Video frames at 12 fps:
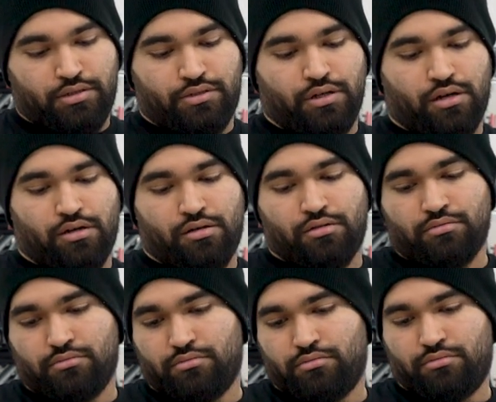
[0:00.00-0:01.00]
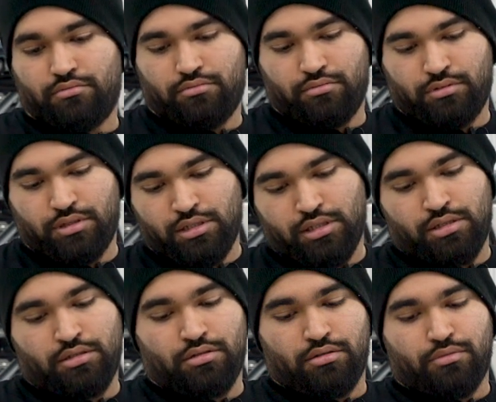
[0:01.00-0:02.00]
It's all
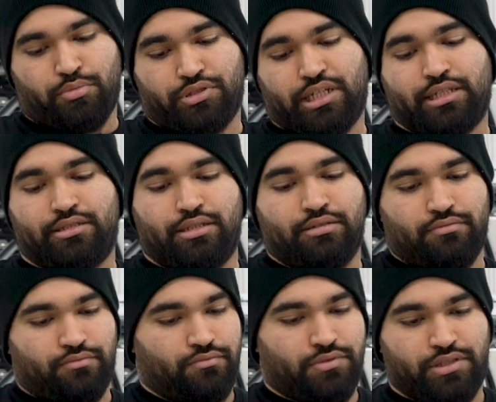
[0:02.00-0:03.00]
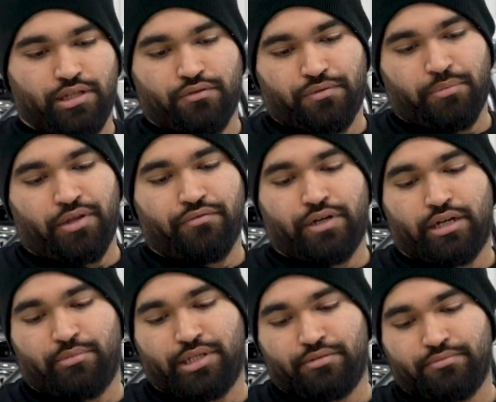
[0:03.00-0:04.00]
protected, sealed from the
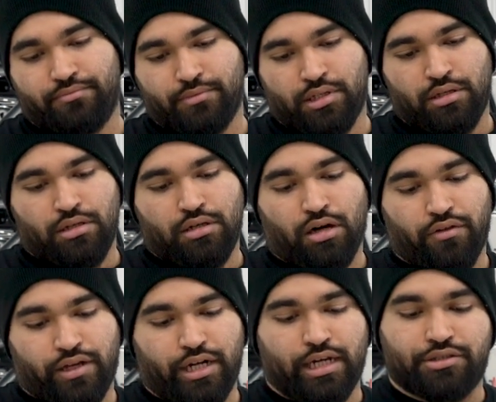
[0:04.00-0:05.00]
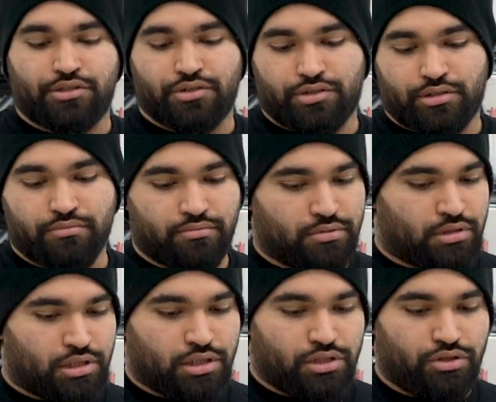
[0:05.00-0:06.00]
environment. All the connectors are
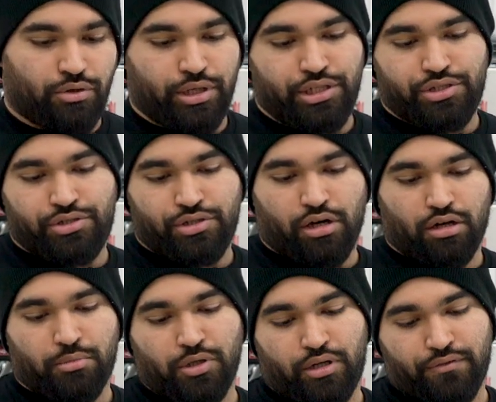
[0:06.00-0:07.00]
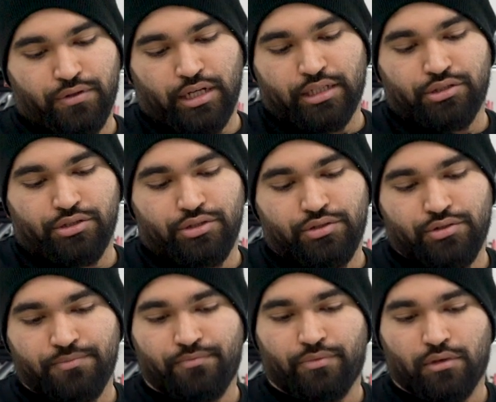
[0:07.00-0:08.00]
Deutsch automotive connectors.